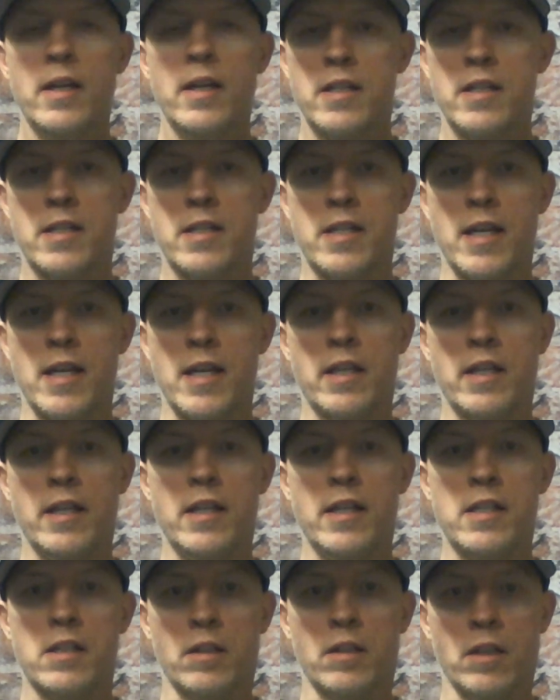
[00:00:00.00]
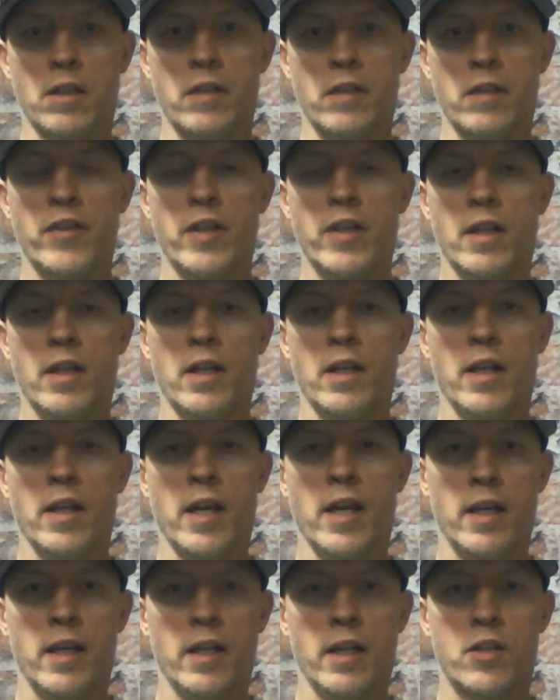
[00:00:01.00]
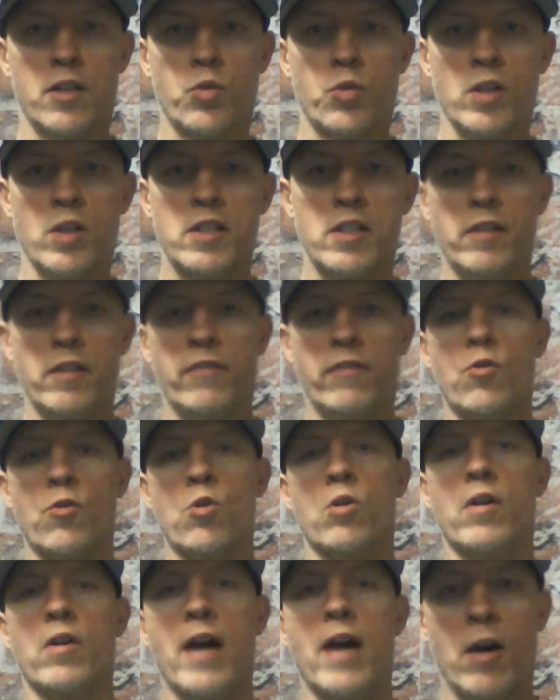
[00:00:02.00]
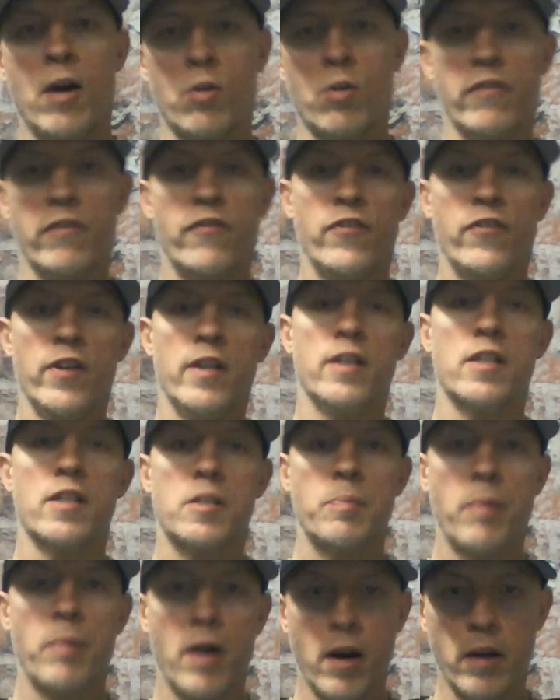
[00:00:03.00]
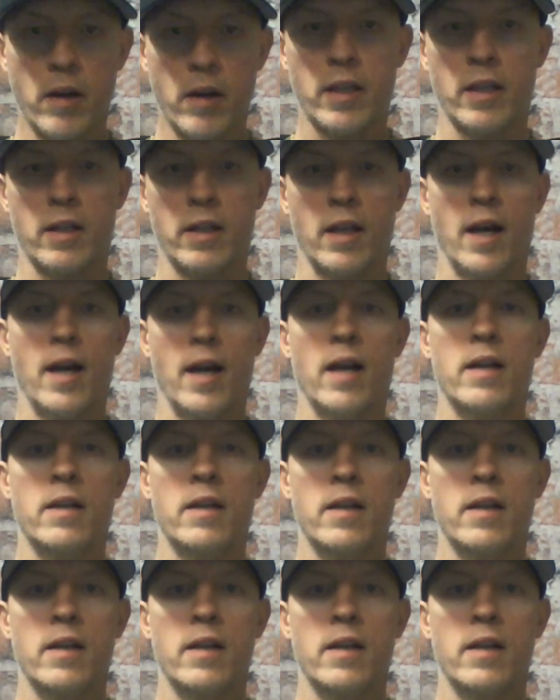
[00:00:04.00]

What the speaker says: says that he's living in a 24-hour fitness parking lot.